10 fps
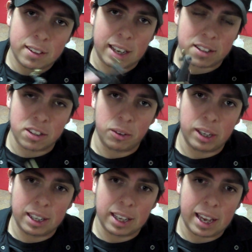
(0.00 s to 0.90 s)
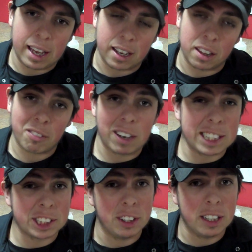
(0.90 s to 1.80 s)
tattooing, and the
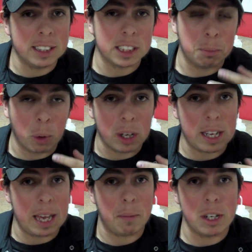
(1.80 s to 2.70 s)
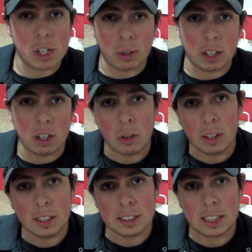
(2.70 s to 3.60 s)
faster it is, the more damage you can do
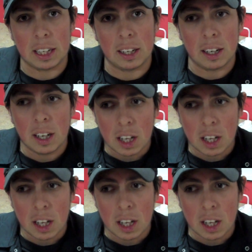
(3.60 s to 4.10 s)
to the skin.